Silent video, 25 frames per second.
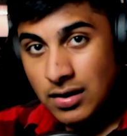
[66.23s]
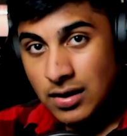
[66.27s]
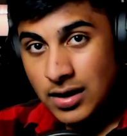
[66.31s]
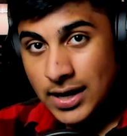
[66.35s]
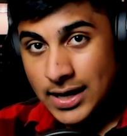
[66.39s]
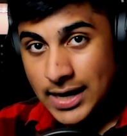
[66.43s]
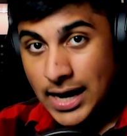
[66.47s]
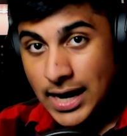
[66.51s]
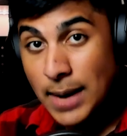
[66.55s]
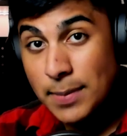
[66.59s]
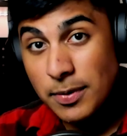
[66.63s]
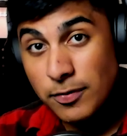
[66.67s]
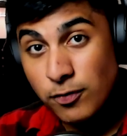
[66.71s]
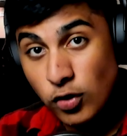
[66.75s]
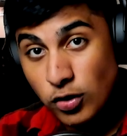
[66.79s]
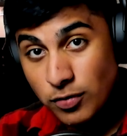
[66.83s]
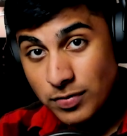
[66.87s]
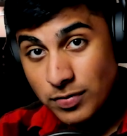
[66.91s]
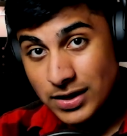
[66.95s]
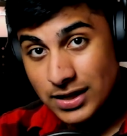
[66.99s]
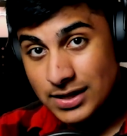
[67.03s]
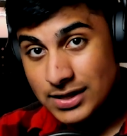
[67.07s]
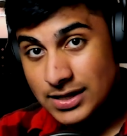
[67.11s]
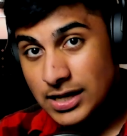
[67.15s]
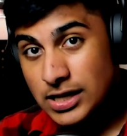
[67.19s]
Now before we
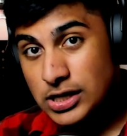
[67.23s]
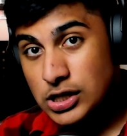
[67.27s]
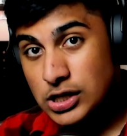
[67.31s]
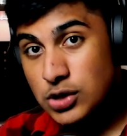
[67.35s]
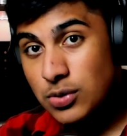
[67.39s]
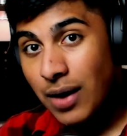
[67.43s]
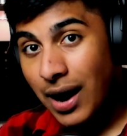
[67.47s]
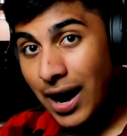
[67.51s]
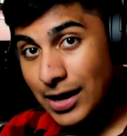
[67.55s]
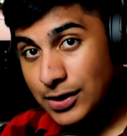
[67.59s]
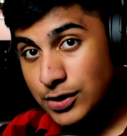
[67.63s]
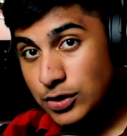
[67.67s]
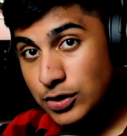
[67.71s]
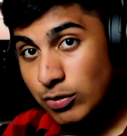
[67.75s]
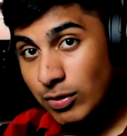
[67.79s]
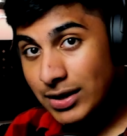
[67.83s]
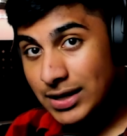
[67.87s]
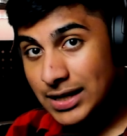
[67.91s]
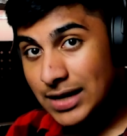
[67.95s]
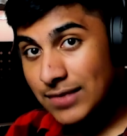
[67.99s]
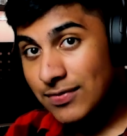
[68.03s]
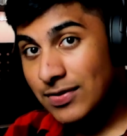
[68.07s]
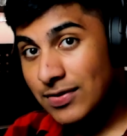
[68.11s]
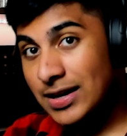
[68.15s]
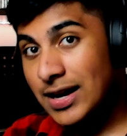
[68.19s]
continue, I do want to
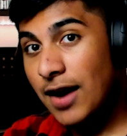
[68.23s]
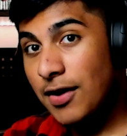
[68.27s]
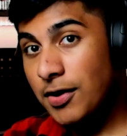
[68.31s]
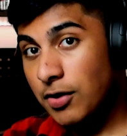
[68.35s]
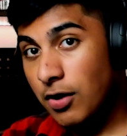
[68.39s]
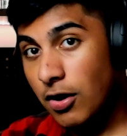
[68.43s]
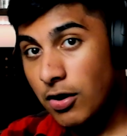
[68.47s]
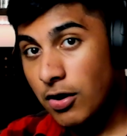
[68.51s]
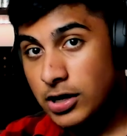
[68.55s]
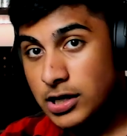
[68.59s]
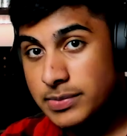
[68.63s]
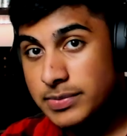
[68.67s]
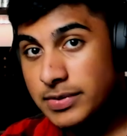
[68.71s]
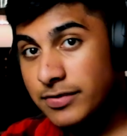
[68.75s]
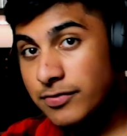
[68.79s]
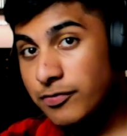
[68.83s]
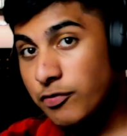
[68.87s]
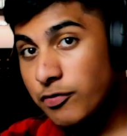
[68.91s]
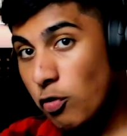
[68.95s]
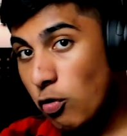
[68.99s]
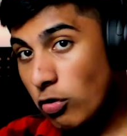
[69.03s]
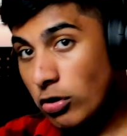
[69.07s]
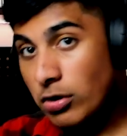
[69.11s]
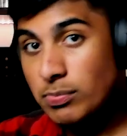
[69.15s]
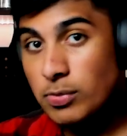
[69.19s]
give a counter argument
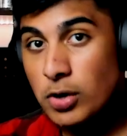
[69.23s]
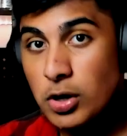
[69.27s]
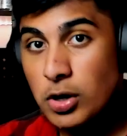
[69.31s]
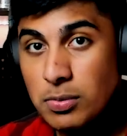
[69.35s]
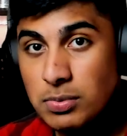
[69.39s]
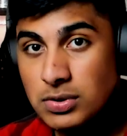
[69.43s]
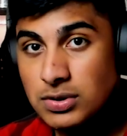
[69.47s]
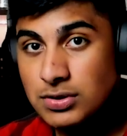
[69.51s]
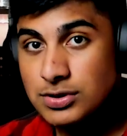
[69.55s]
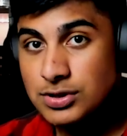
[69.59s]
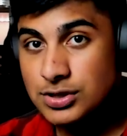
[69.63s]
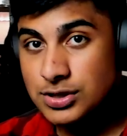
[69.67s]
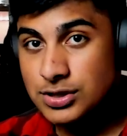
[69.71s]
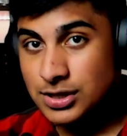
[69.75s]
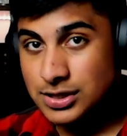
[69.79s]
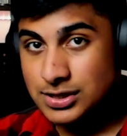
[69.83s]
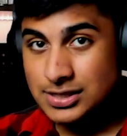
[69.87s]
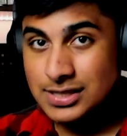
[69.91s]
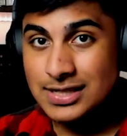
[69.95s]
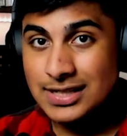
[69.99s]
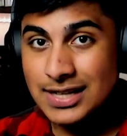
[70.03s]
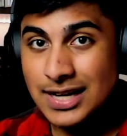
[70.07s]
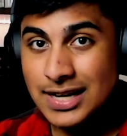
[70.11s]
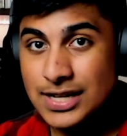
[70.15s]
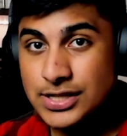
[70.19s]
for mobile just
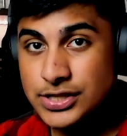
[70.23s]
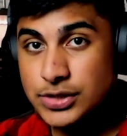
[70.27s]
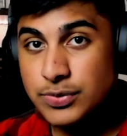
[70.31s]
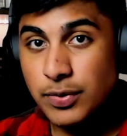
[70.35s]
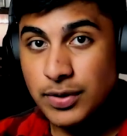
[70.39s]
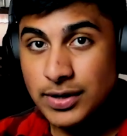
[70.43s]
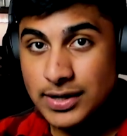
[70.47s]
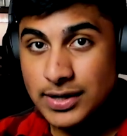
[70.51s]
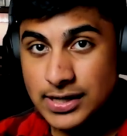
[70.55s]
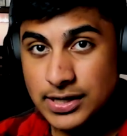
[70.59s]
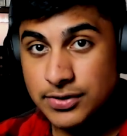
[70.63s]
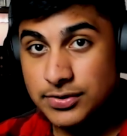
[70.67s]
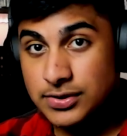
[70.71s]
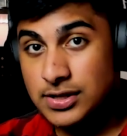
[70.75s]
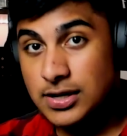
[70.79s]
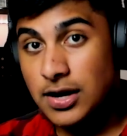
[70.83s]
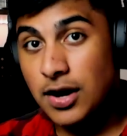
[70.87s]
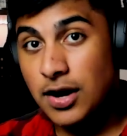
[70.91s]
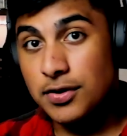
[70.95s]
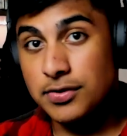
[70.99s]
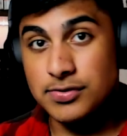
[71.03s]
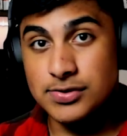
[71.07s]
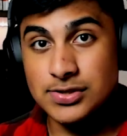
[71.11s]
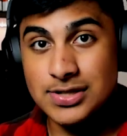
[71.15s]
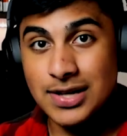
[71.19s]
in case you want to hear the
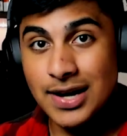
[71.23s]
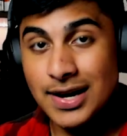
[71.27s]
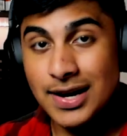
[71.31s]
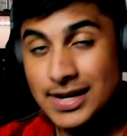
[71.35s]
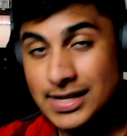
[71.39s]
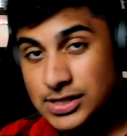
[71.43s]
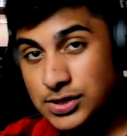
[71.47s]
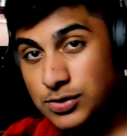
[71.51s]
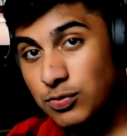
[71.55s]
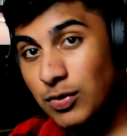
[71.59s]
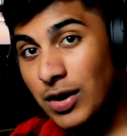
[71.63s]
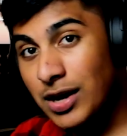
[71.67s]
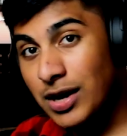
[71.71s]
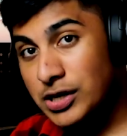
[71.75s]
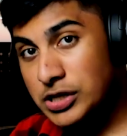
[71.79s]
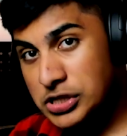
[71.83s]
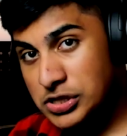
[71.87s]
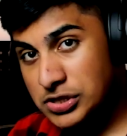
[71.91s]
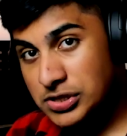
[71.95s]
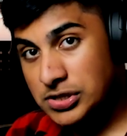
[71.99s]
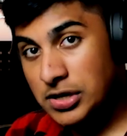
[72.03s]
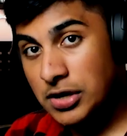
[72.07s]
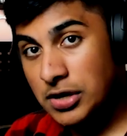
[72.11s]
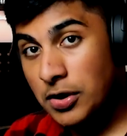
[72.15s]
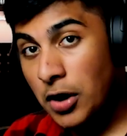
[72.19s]
other side as to why you should
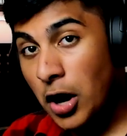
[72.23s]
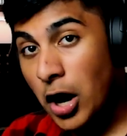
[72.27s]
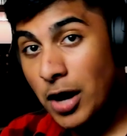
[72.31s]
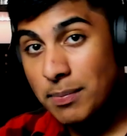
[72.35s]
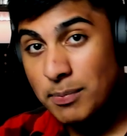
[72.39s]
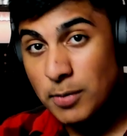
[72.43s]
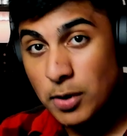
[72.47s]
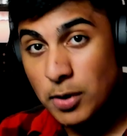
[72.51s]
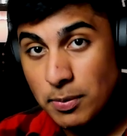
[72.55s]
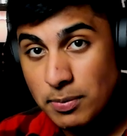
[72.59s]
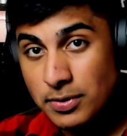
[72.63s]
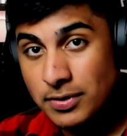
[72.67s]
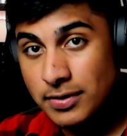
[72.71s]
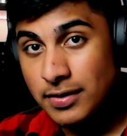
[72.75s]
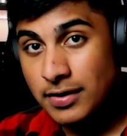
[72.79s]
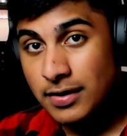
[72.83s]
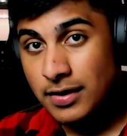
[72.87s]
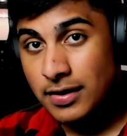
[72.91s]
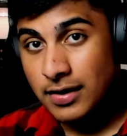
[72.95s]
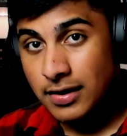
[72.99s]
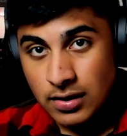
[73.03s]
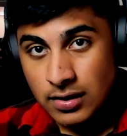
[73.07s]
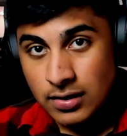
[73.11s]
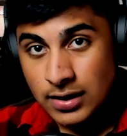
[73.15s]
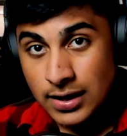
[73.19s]
start on mobile.
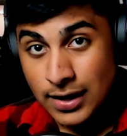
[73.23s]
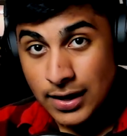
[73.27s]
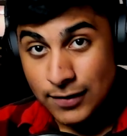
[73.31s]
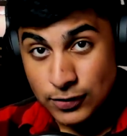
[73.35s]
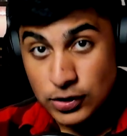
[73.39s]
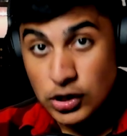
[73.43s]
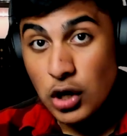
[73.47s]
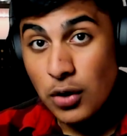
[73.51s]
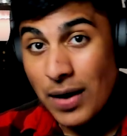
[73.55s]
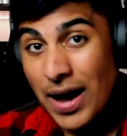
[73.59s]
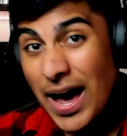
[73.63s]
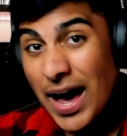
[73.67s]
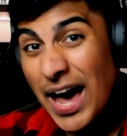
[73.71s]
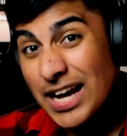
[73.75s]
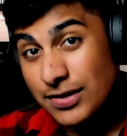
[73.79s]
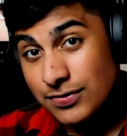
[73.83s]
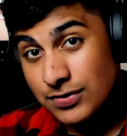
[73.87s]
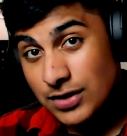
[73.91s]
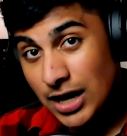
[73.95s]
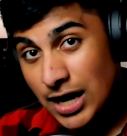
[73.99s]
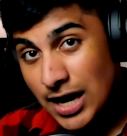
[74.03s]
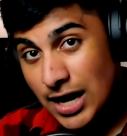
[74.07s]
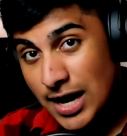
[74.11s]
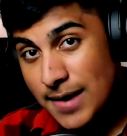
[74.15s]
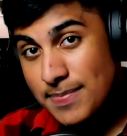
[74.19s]
If you know ahead of
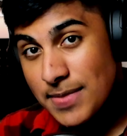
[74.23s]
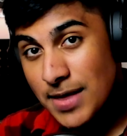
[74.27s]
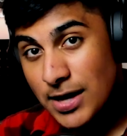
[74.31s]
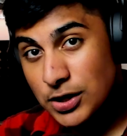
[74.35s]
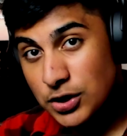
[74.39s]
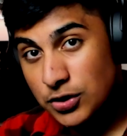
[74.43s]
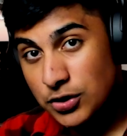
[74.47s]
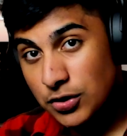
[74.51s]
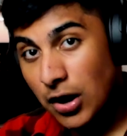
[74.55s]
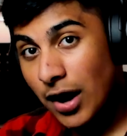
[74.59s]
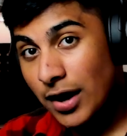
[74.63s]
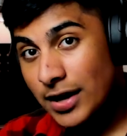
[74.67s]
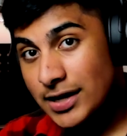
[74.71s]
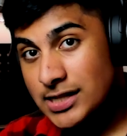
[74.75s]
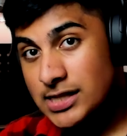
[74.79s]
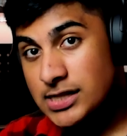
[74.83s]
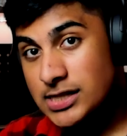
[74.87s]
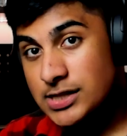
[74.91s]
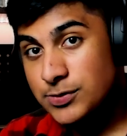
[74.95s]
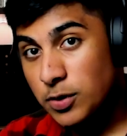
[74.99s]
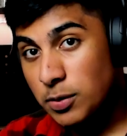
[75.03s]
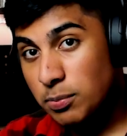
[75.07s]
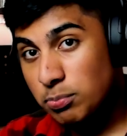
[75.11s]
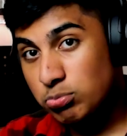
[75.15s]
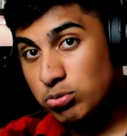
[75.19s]
time that your audience
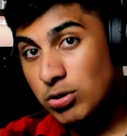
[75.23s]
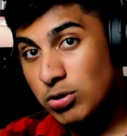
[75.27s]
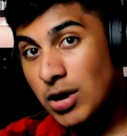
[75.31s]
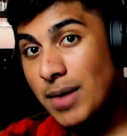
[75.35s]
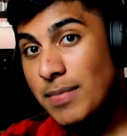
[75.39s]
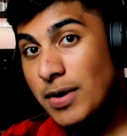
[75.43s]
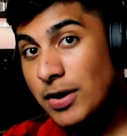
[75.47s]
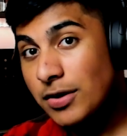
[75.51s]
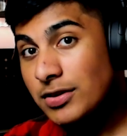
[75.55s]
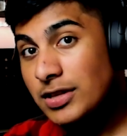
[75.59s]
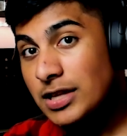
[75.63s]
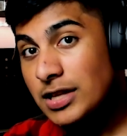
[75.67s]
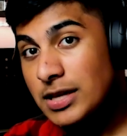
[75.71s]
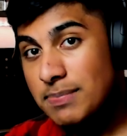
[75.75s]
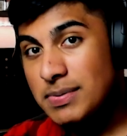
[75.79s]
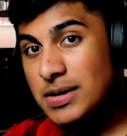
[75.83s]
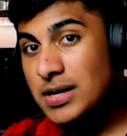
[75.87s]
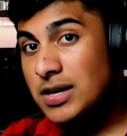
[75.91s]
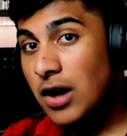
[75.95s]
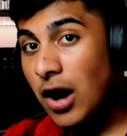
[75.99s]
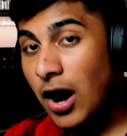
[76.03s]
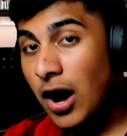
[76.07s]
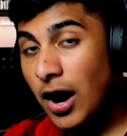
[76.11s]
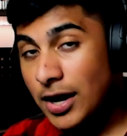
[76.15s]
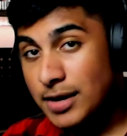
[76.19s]
will primarily be
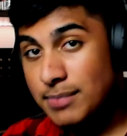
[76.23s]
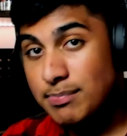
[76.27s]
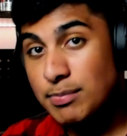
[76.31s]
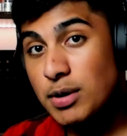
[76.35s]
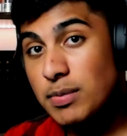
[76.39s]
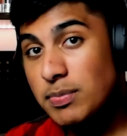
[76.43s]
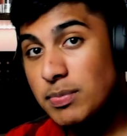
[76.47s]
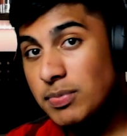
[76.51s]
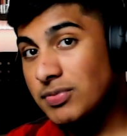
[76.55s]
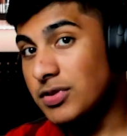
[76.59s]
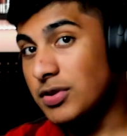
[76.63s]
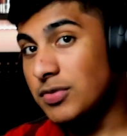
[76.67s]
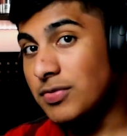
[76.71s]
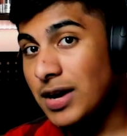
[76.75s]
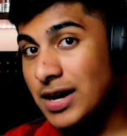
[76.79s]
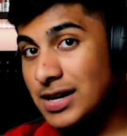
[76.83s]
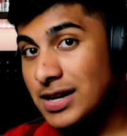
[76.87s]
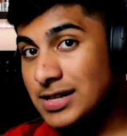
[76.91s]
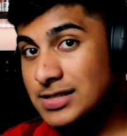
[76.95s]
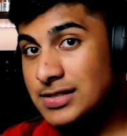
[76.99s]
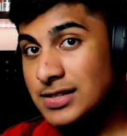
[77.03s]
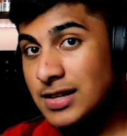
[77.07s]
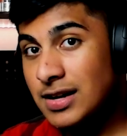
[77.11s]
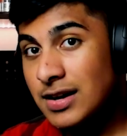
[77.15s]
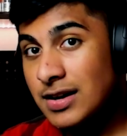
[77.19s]
on a mobile
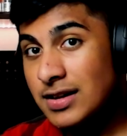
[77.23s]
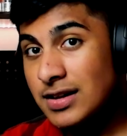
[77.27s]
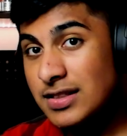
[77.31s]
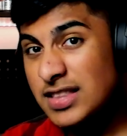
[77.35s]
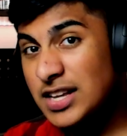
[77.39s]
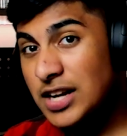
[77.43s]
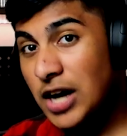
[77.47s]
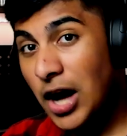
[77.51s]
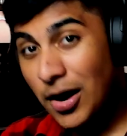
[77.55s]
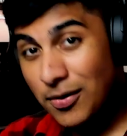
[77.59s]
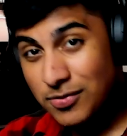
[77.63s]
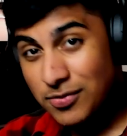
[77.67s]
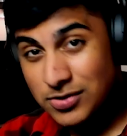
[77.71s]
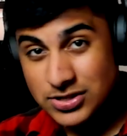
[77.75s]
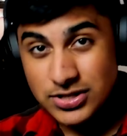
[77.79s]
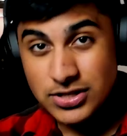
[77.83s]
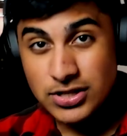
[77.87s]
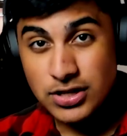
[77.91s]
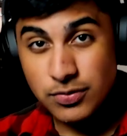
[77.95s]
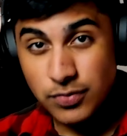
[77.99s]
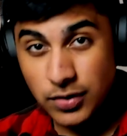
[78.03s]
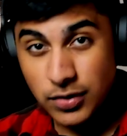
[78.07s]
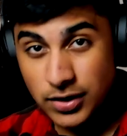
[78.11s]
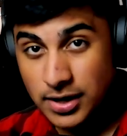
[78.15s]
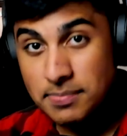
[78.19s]
device, then obviously
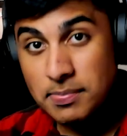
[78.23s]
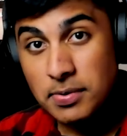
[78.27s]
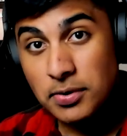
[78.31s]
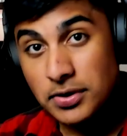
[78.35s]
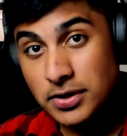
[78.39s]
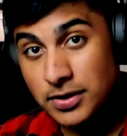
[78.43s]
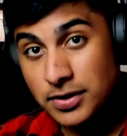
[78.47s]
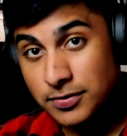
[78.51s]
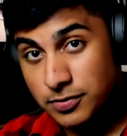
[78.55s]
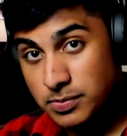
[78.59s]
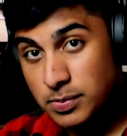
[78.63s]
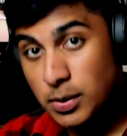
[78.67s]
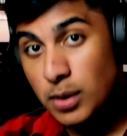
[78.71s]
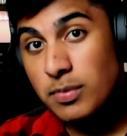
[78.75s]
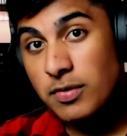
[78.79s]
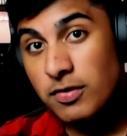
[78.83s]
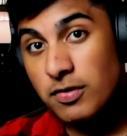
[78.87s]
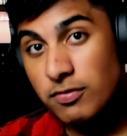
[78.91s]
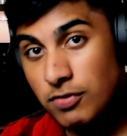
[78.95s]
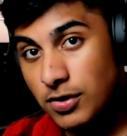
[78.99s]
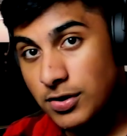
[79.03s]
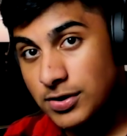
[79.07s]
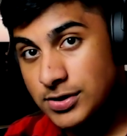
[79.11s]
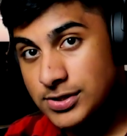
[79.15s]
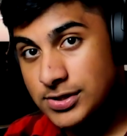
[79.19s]
you want to build it for mobile
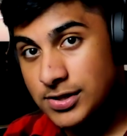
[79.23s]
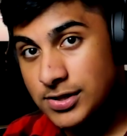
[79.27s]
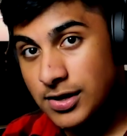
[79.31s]
first,